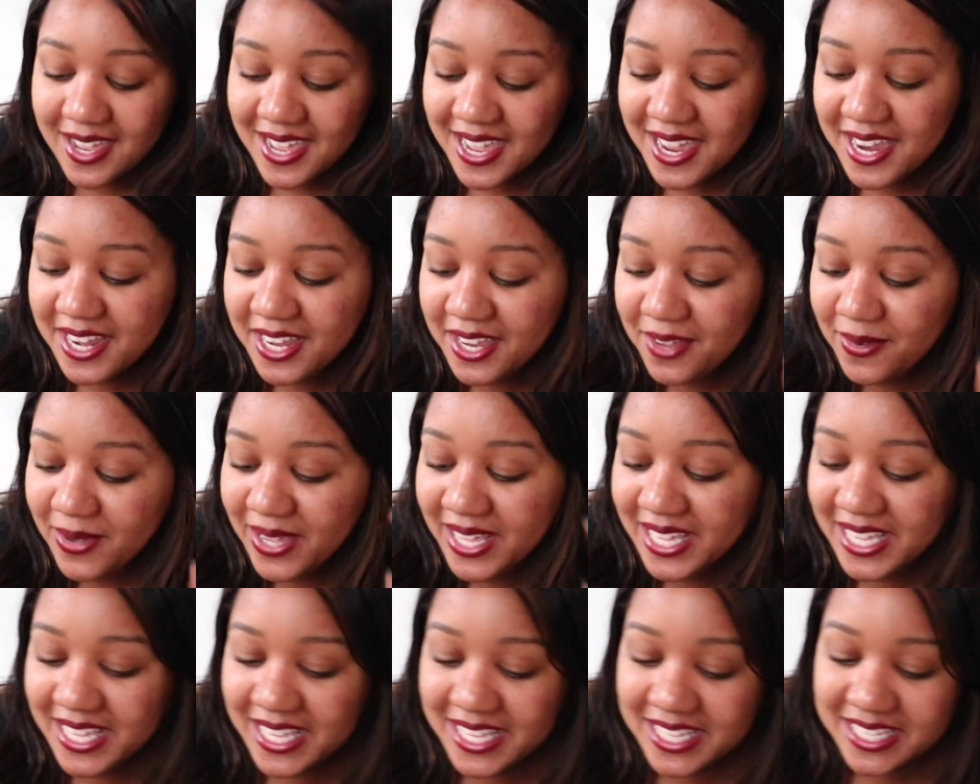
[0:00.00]

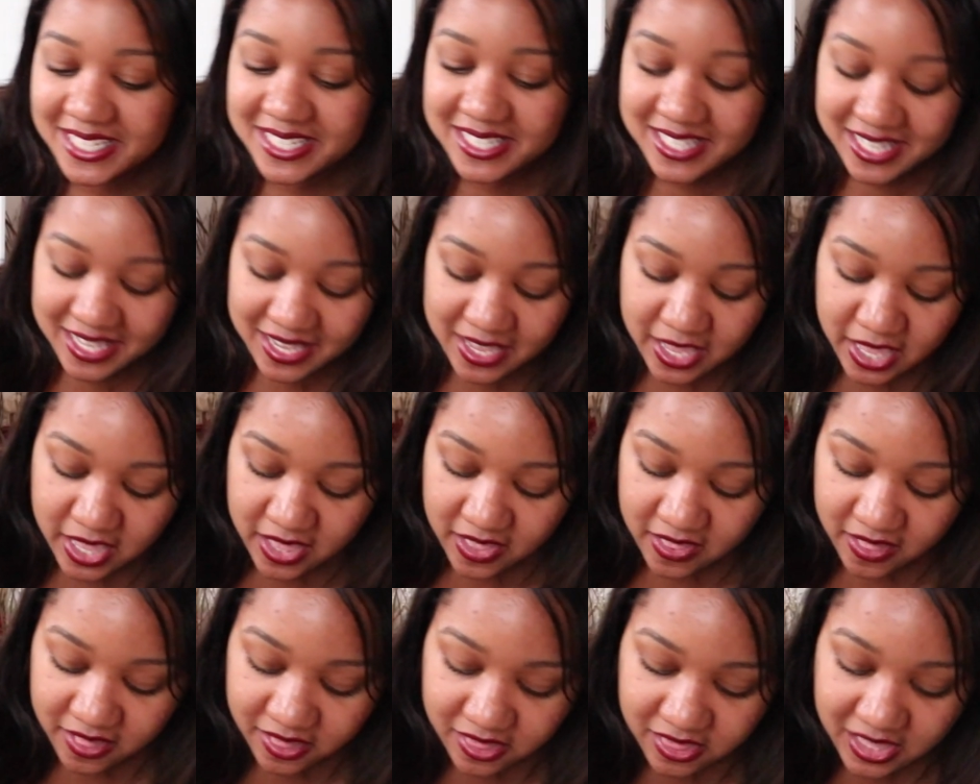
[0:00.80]
Anyways,
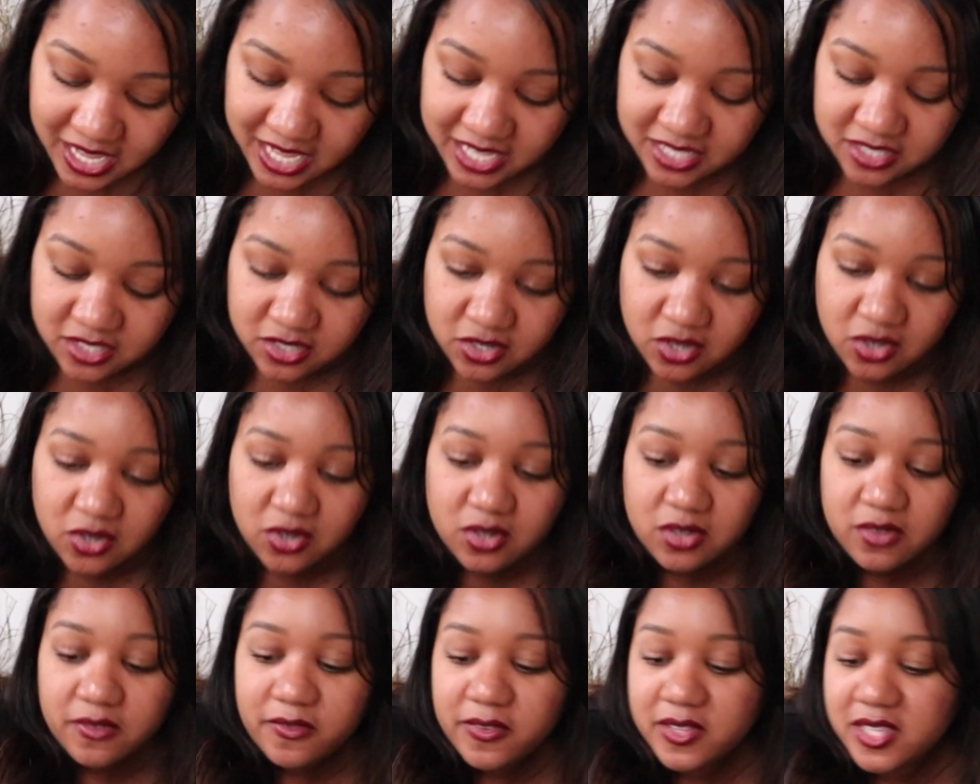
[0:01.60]
that's
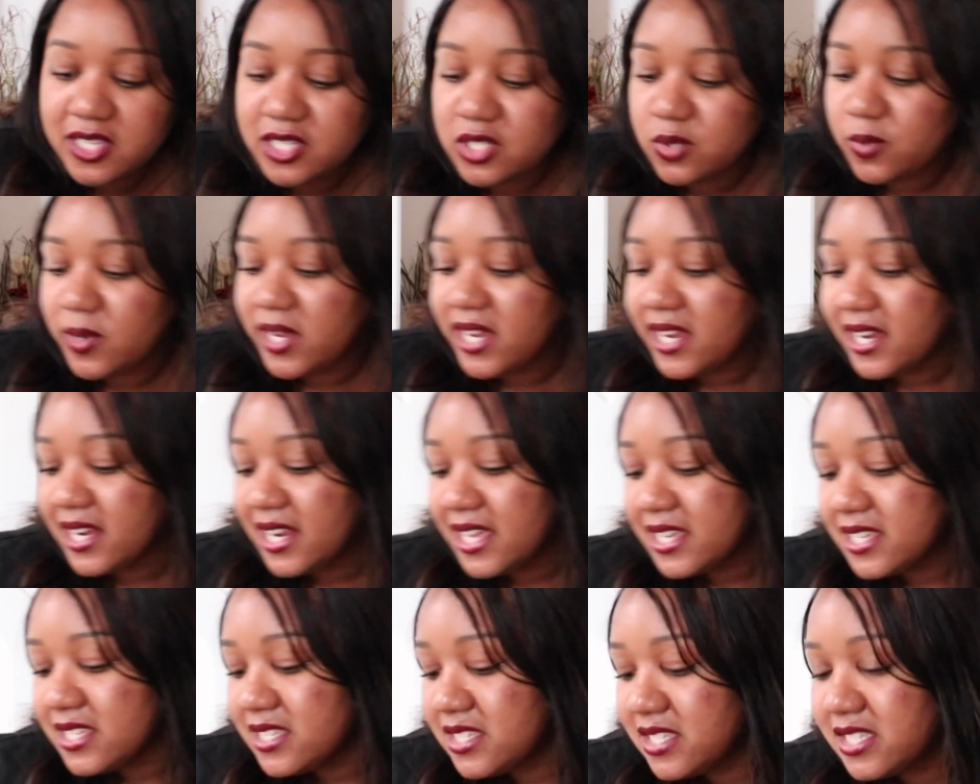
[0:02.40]
all for this week.
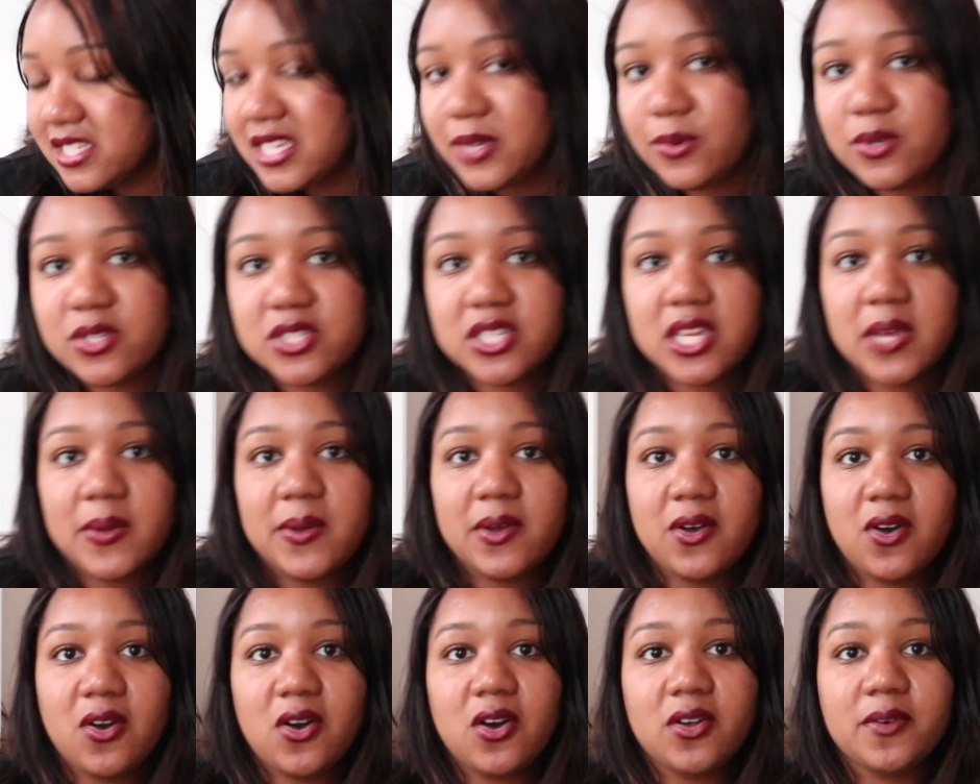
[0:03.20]
Let's see what's
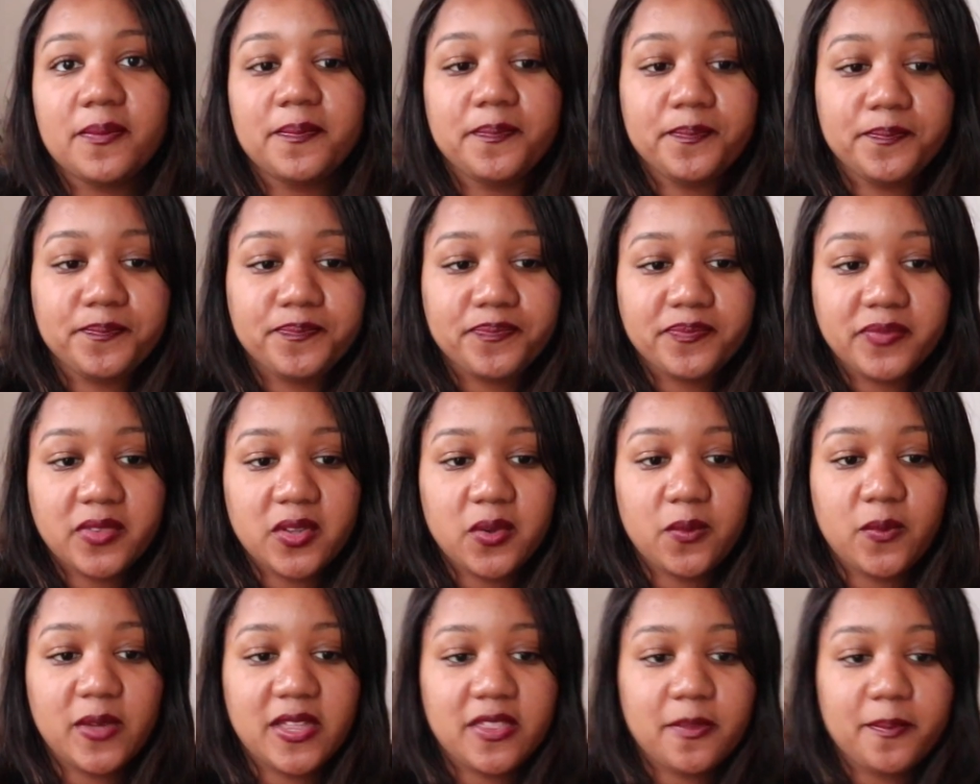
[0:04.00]
going on
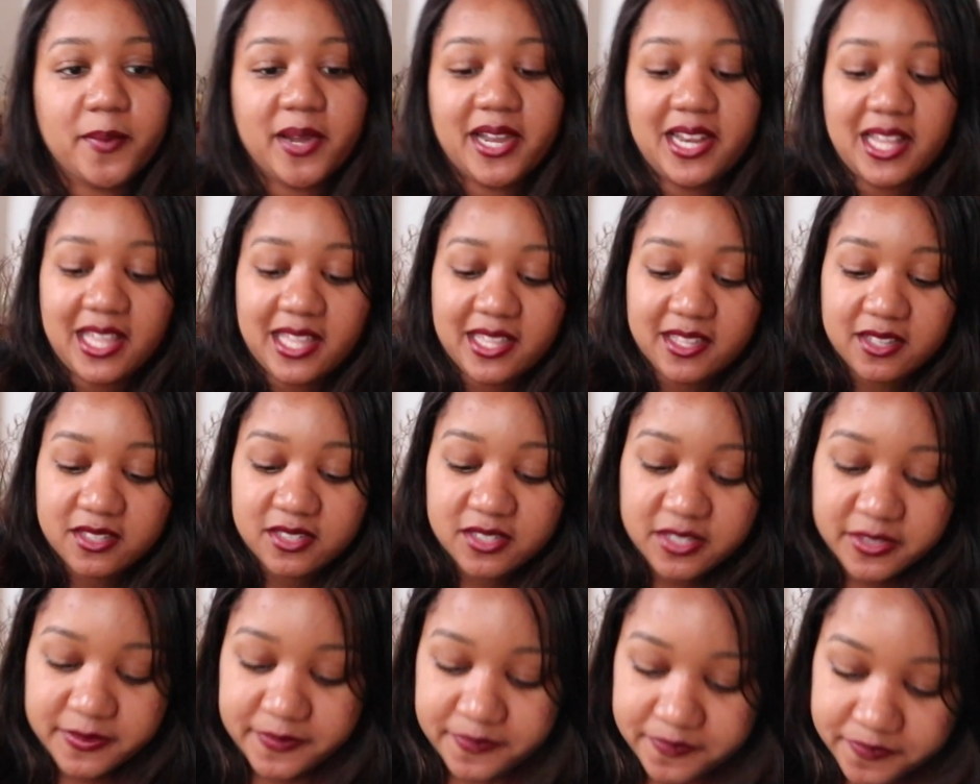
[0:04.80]
with my
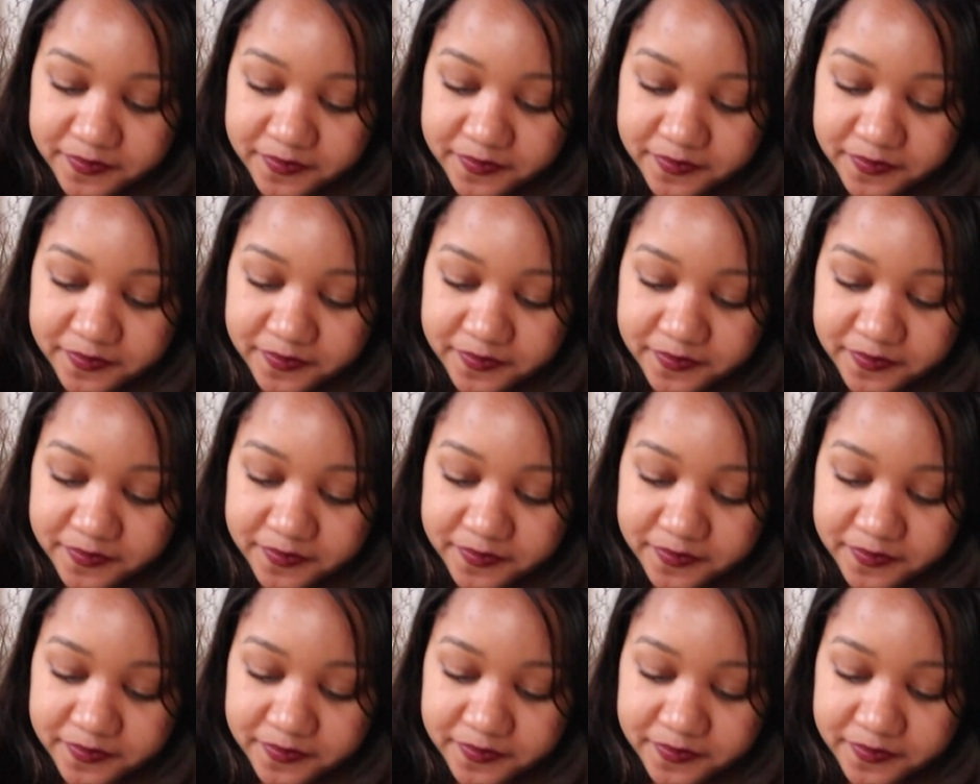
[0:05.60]
legs.